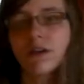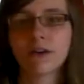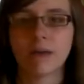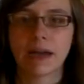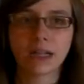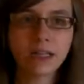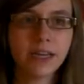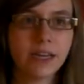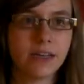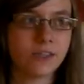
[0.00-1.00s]

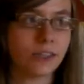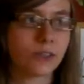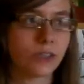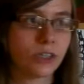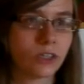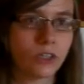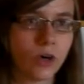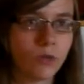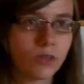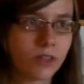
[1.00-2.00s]
Grammatically, it is interesting to
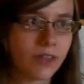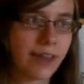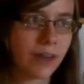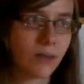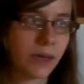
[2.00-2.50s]
note that